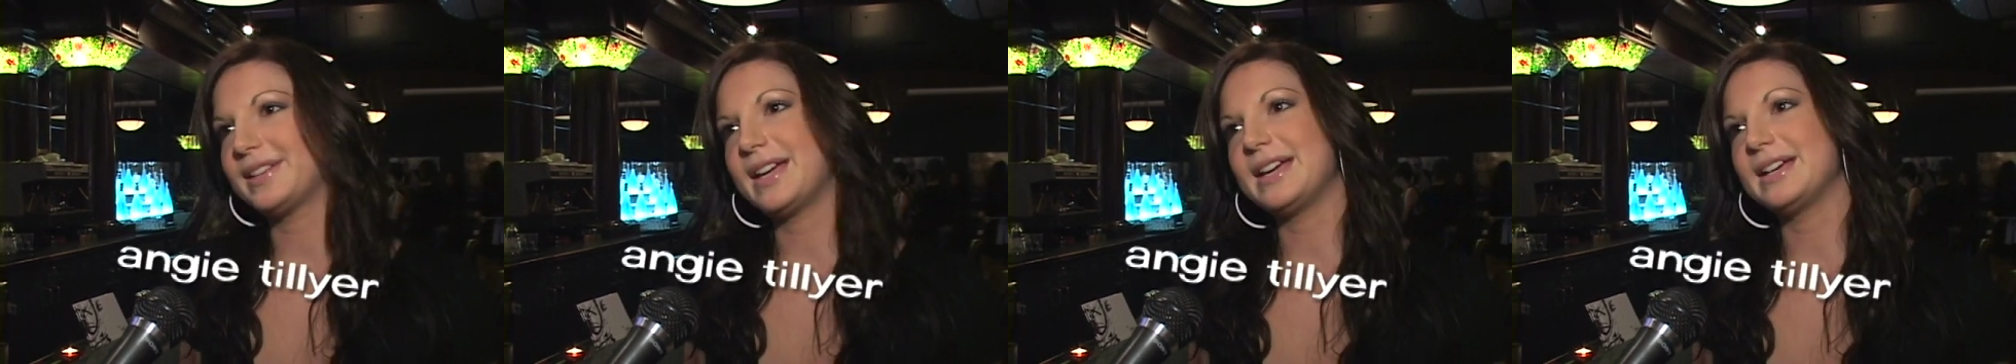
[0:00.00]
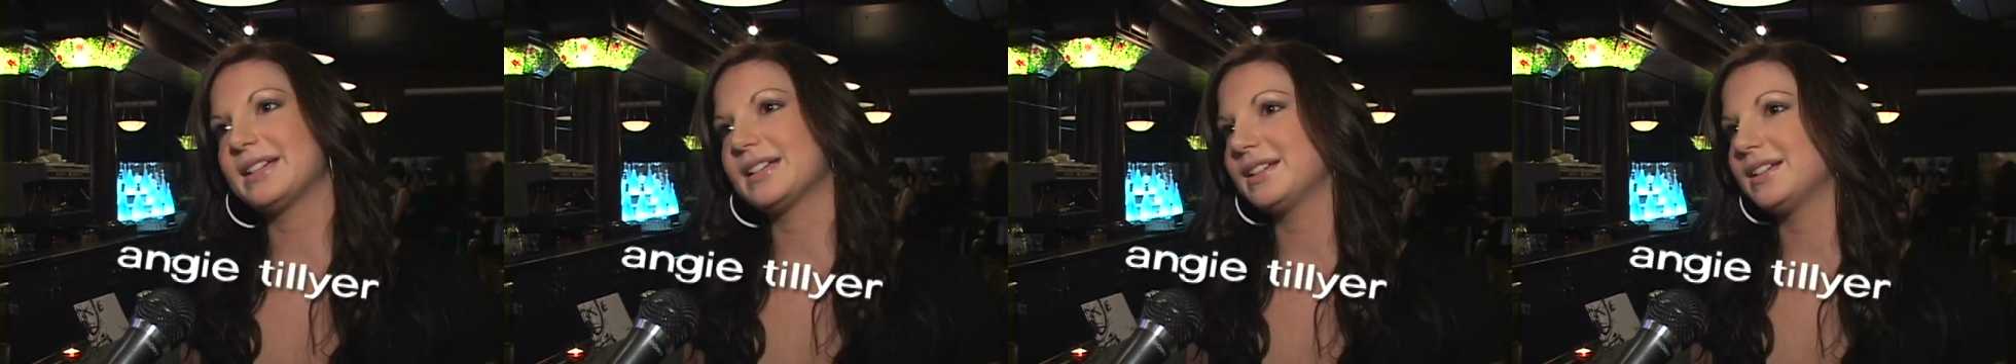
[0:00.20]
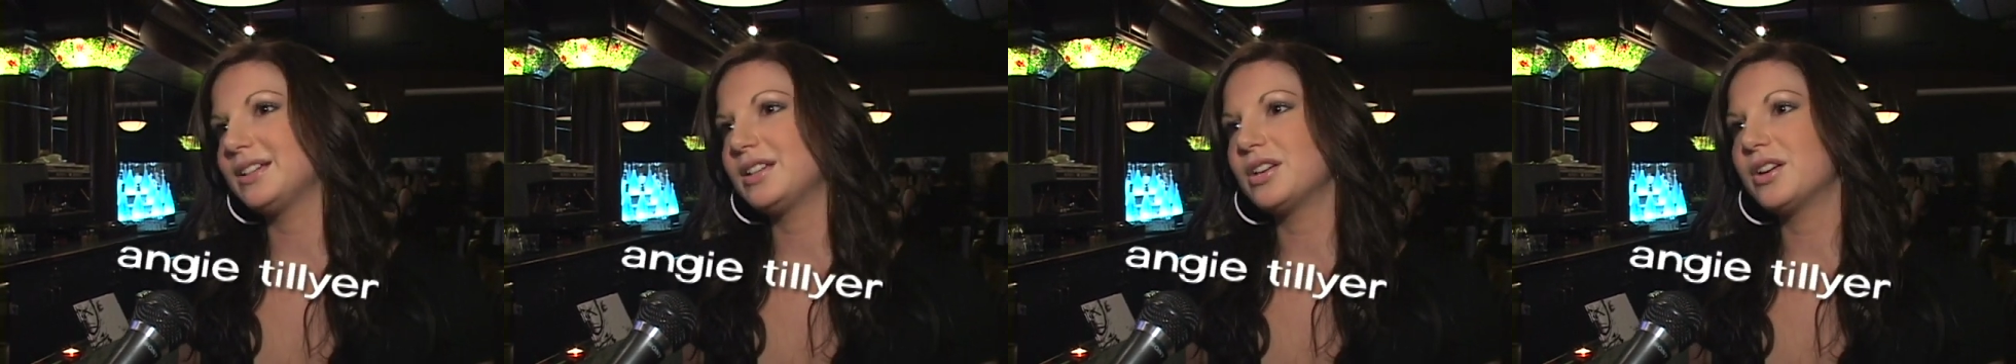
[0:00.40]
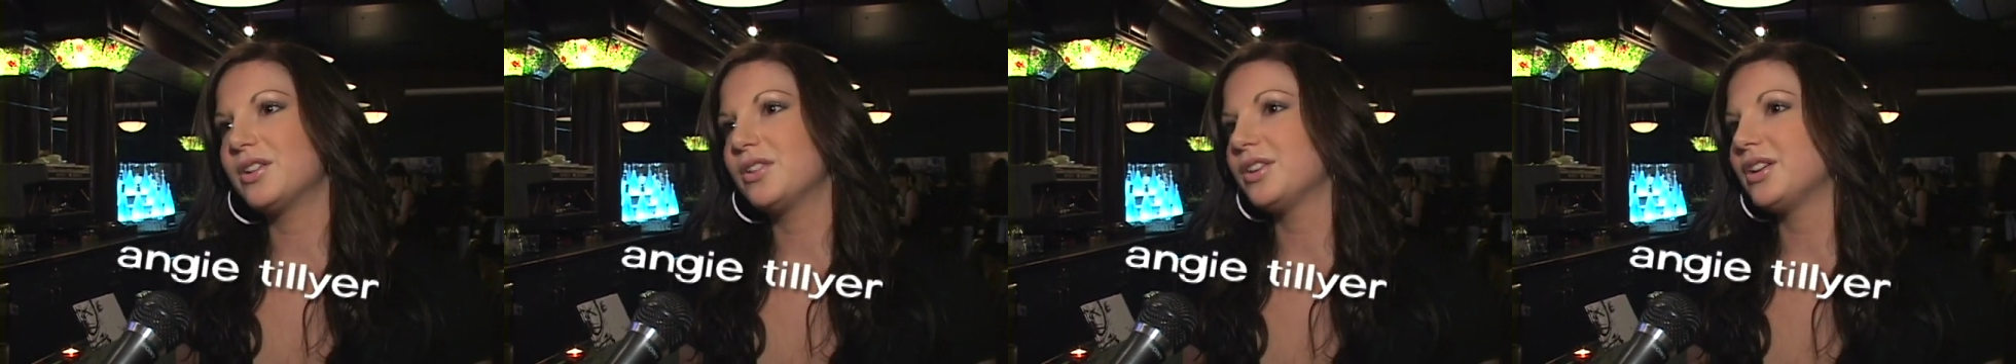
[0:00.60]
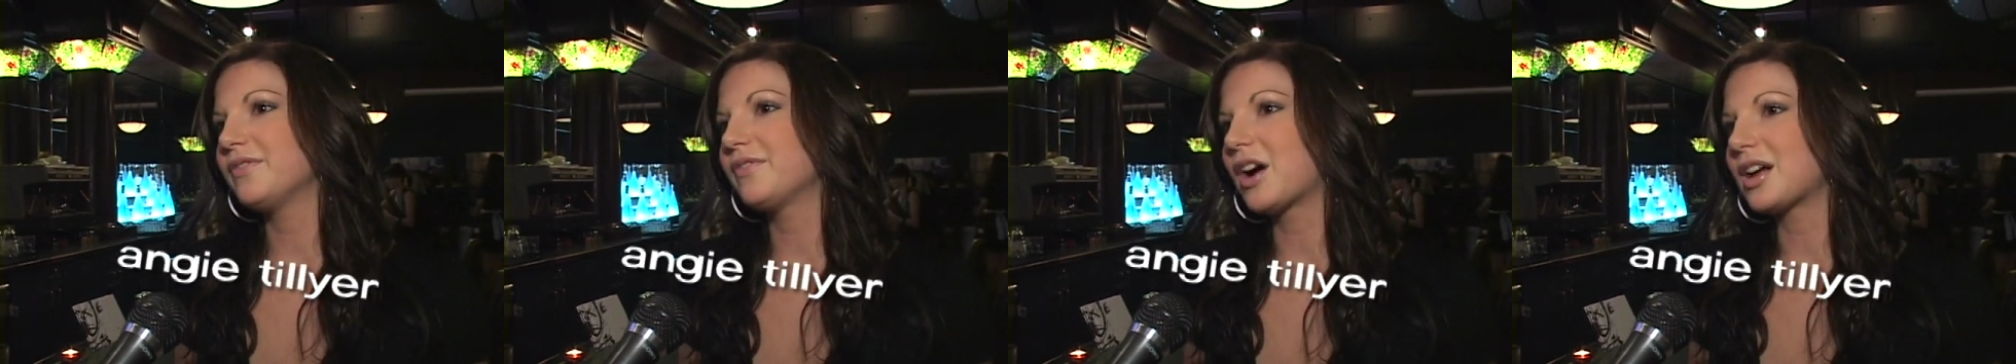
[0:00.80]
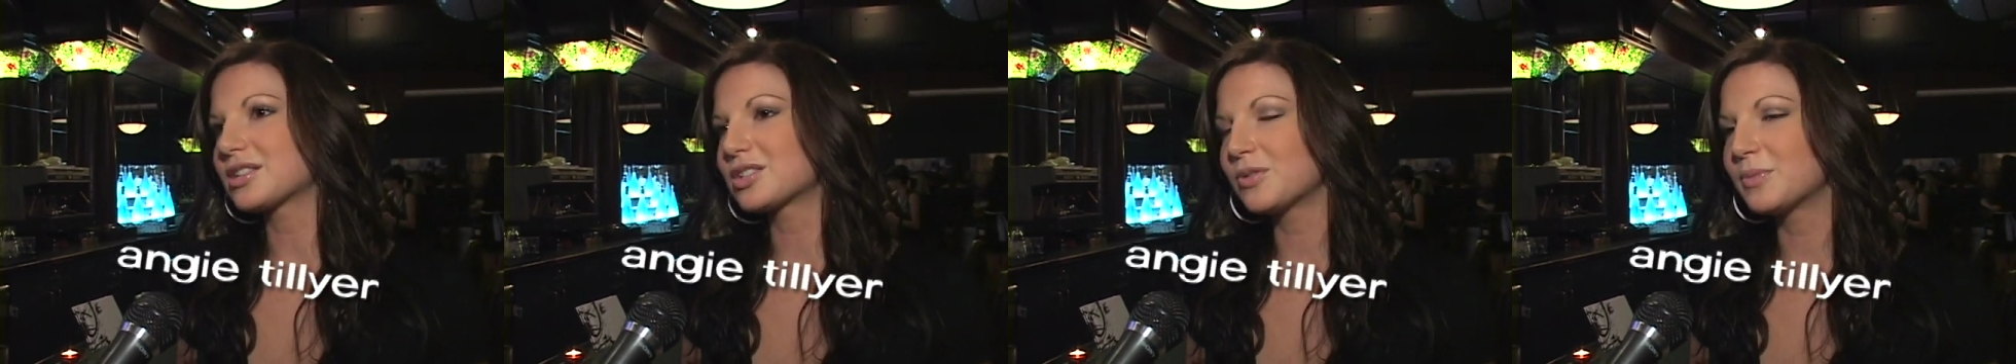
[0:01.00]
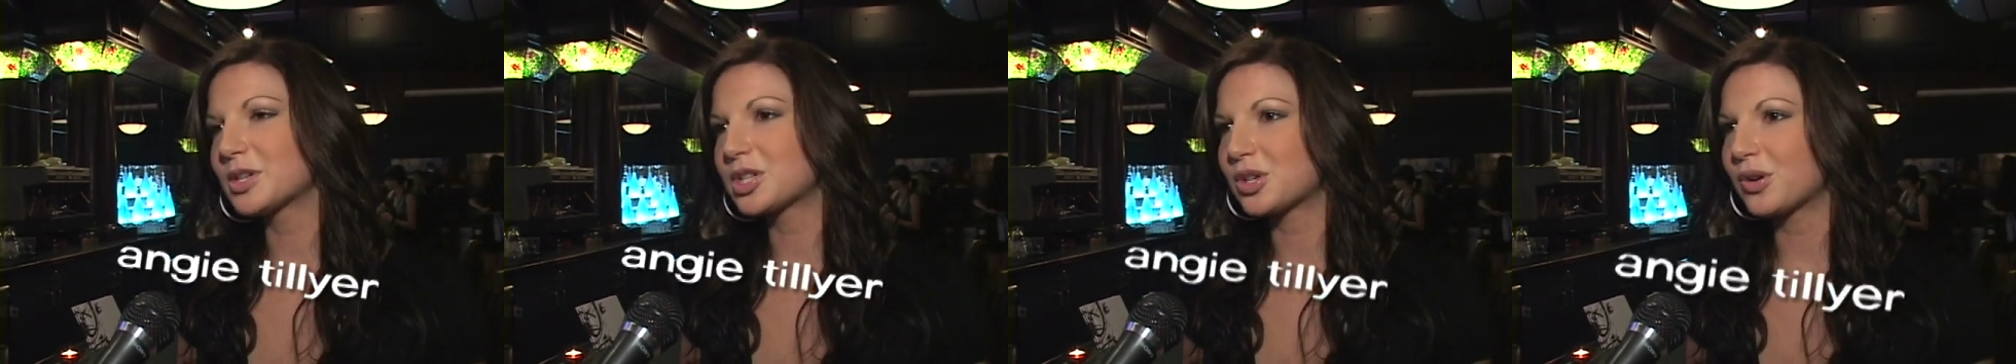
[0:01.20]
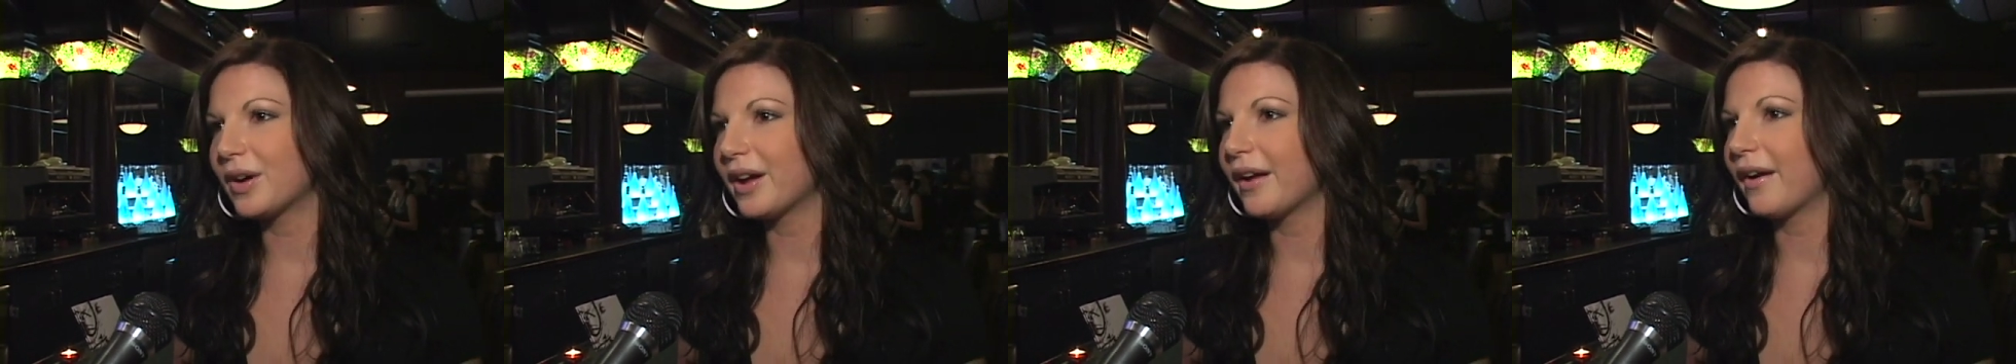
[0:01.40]
Like, you know, you've got so
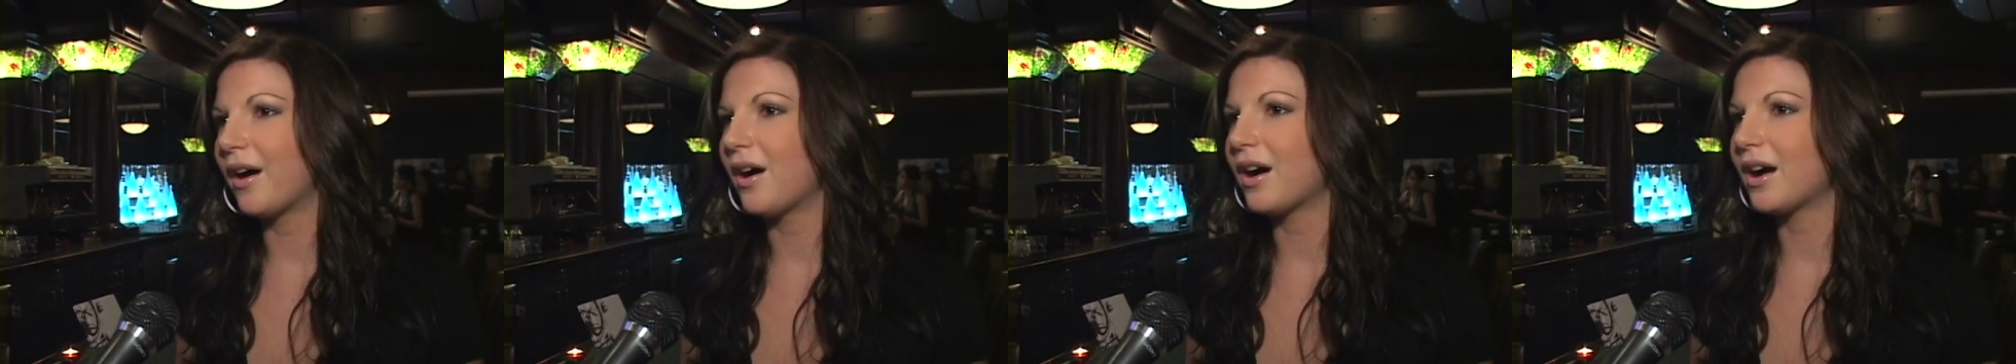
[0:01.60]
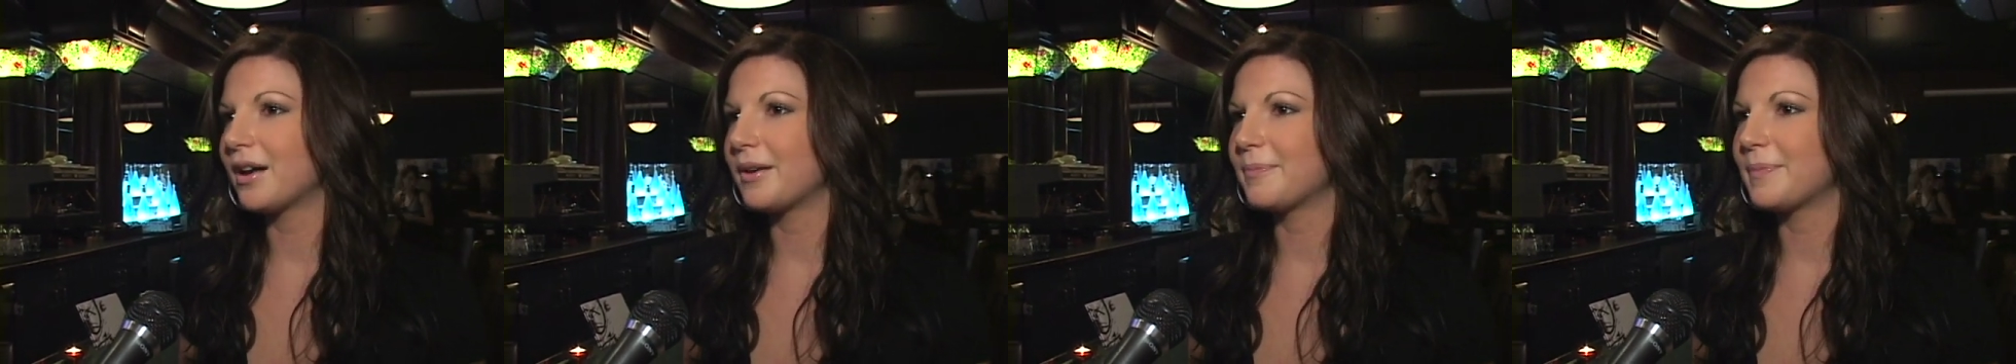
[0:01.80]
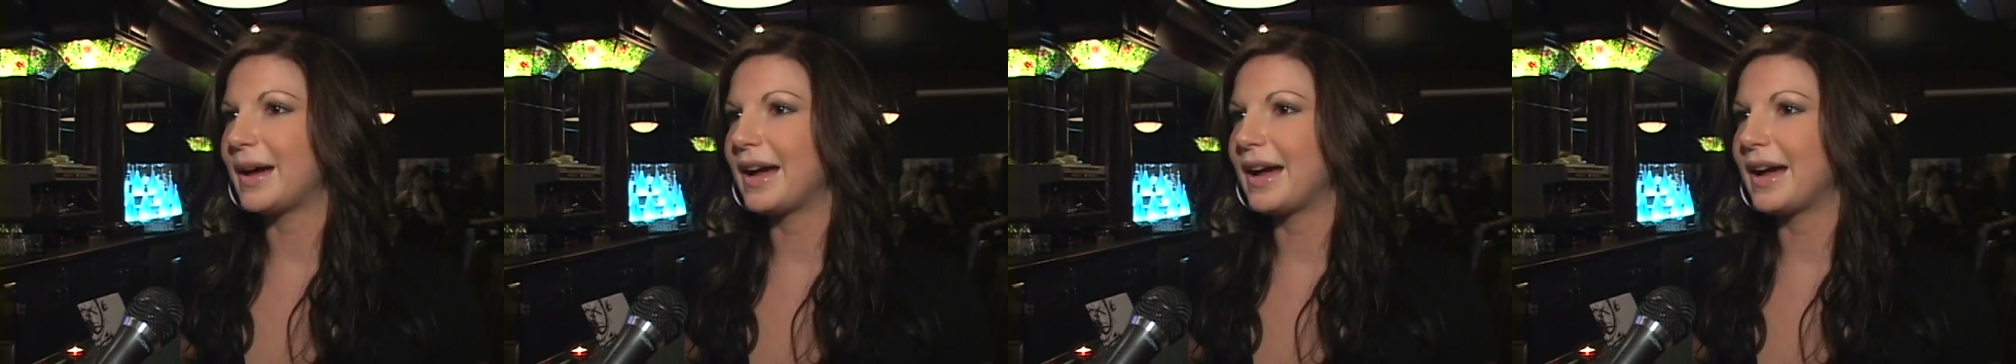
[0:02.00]
much going on,